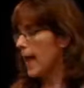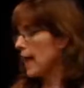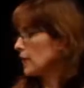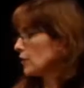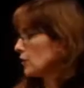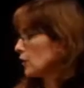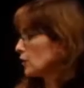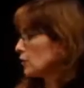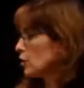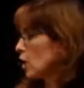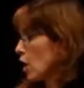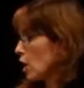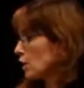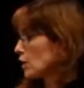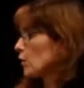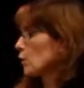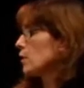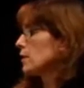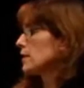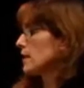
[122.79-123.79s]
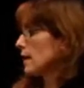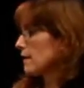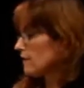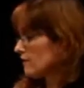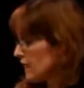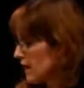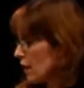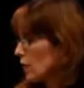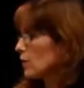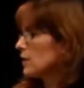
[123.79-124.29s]
and her target was a
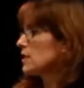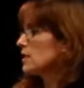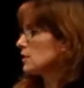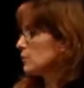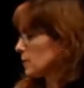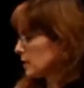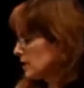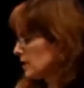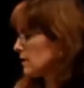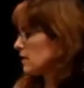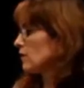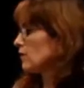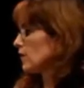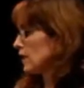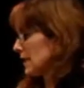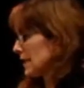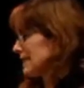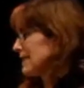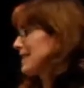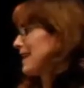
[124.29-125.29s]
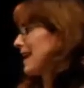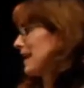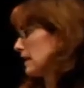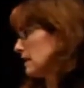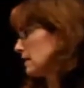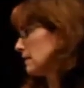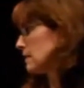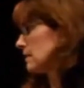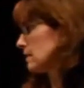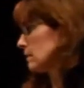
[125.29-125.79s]
very specific
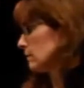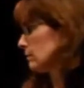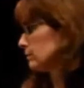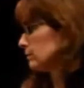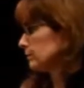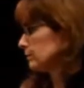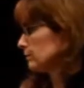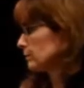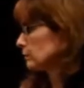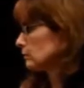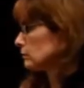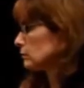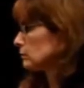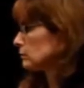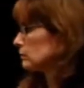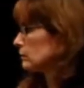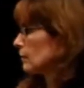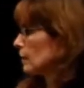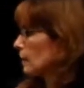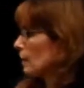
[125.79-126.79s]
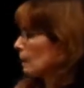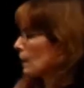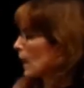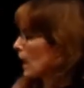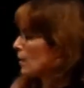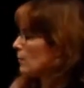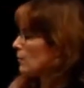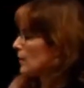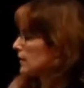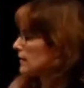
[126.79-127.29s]
date.
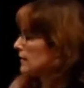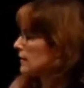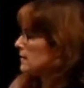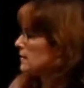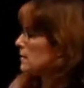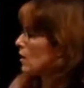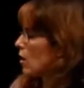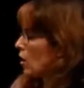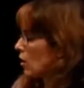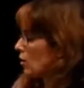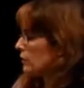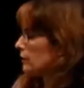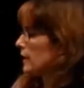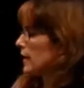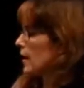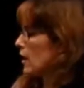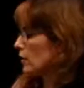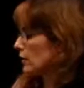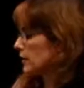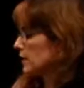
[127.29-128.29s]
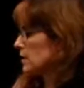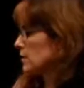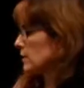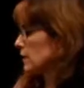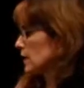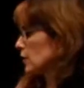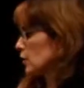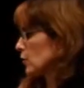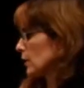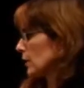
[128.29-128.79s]
But these all they all need to
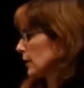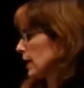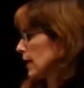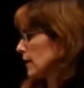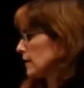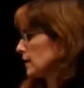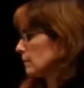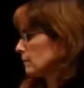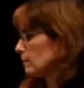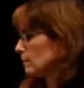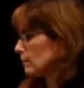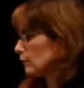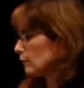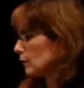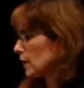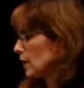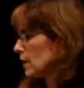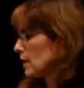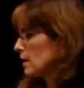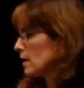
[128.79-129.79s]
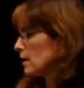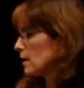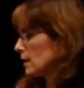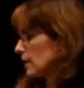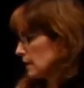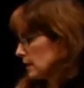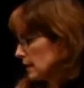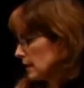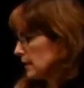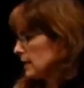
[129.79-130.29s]
be interrelated.
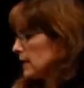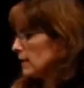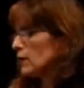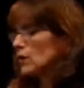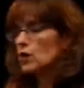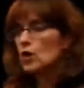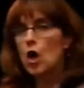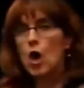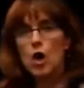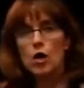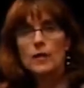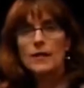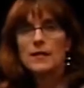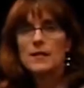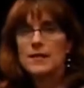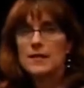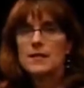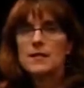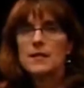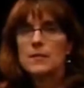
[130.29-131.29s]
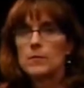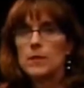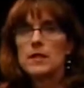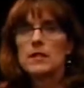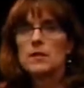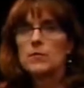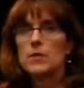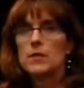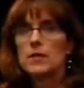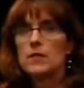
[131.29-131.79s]
Again, the target needs to be
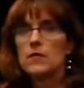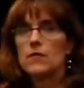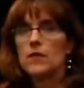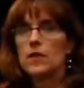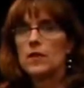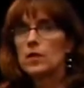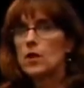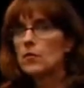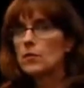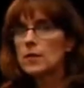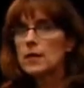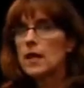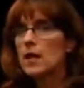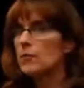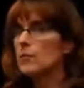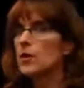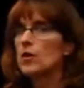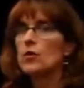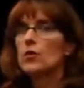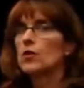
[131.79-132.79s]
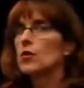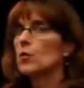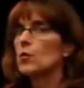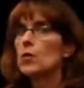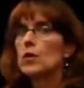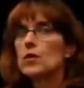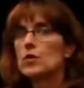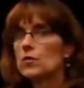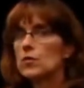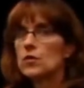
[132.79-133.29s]
specific. Don't tell me you're going to
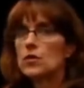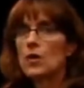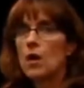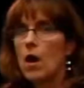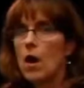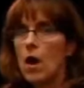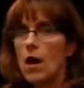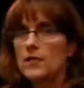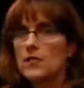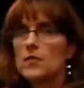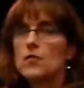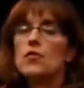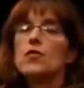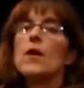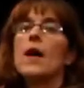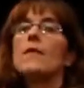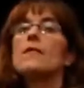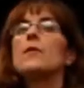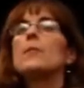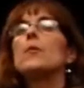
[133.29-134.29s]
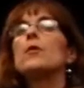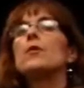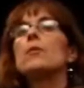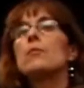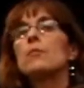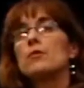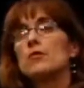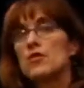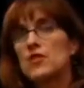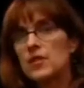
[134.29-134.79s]
reduce costs. You have to put a
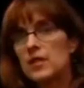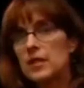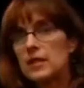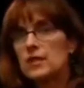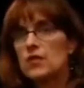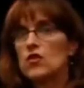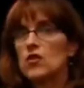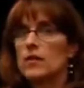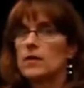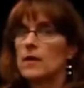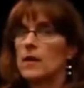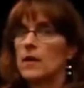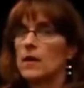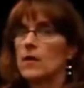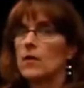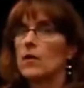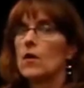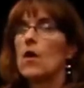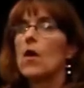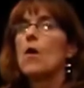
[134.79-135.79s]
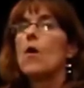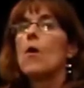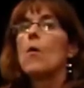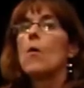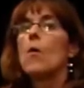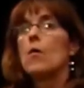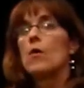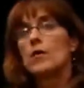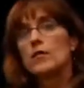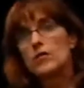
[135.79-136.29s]
percentage in there
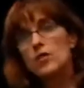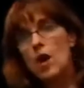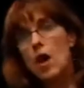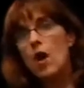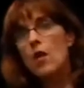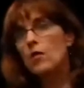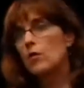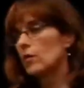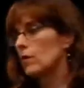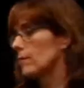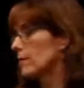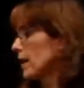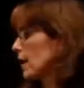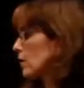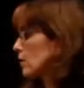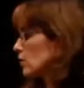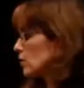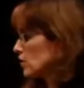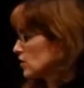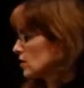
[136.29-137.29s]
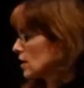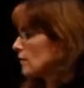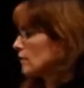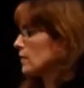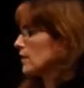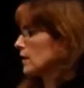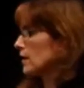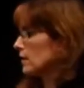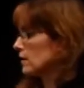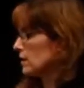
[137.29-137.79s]
or a dollar amount or
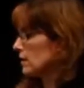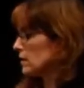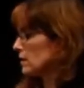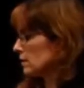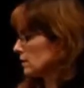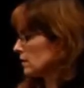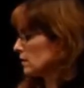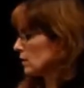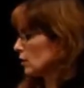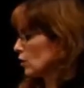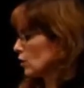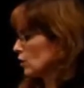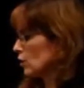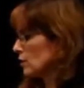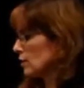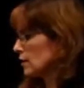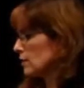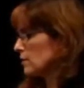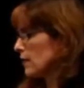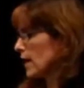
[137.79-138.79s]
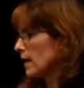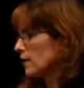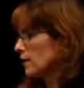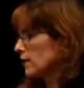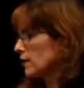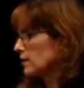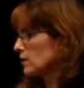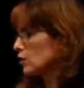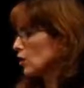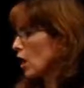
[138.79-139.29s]
something. You need to, you know, you need to
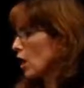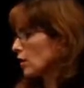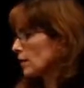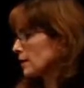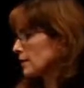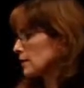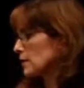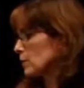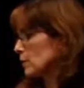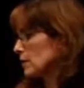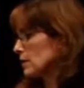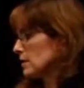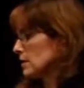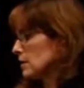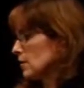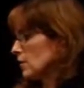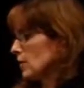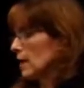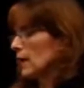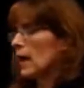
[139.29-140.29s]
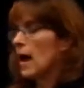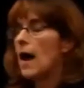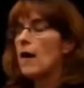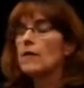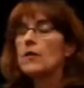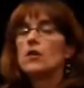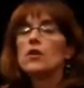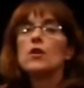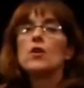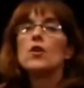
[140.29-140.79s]
make the target specific.
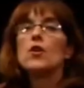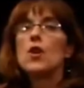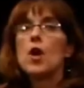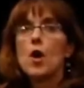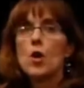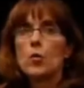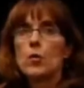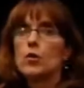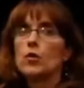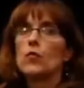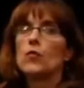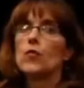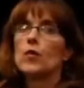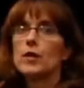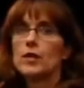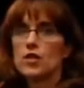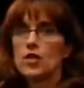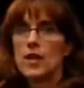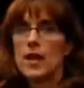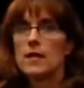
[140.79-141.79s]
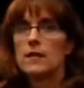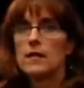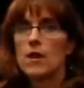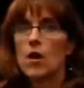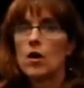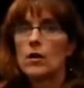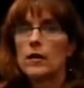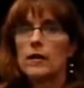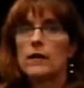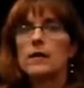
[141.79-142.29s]
How are you going to know when you've reached that
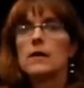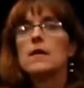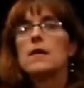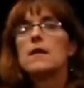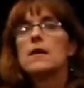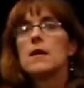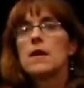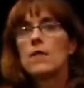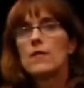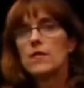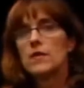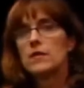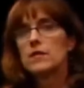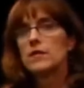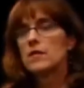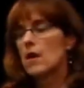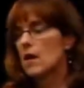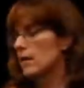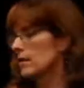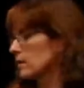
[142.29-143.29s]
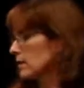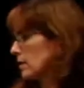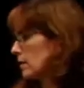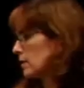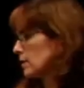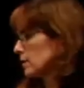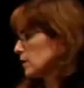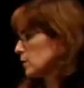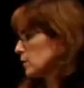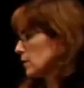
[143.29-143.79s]
target if it's not
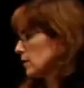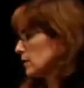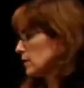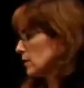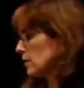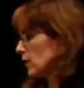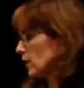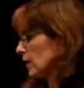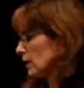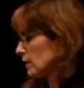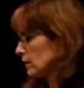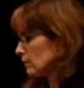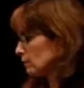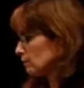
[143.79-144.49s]
uh, specific?